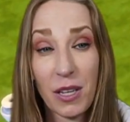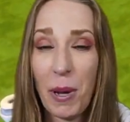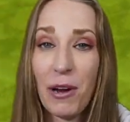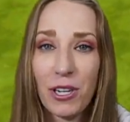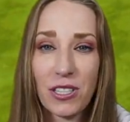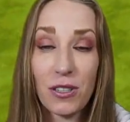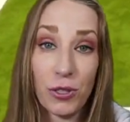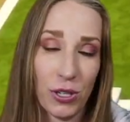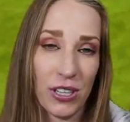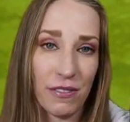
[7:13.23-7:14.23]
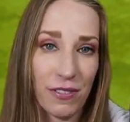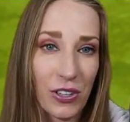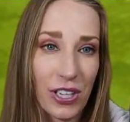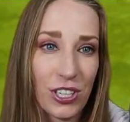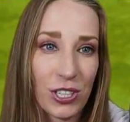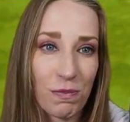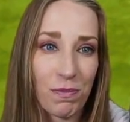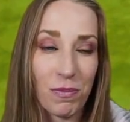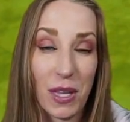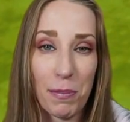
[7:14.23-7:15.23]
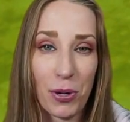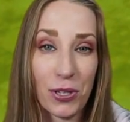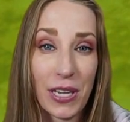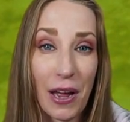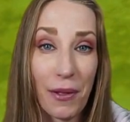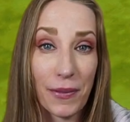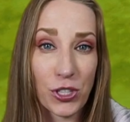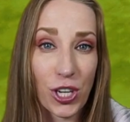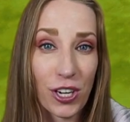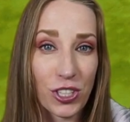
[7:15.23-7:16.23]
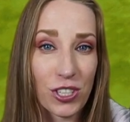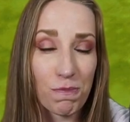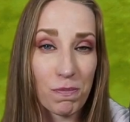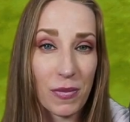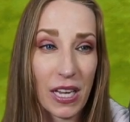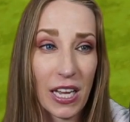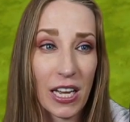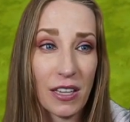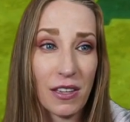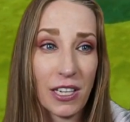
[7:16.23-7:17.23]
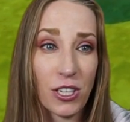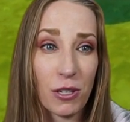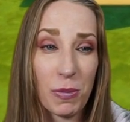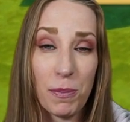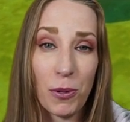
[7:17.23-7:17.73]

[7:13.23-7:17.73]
pirates looted the village, they burned down the church, and they took people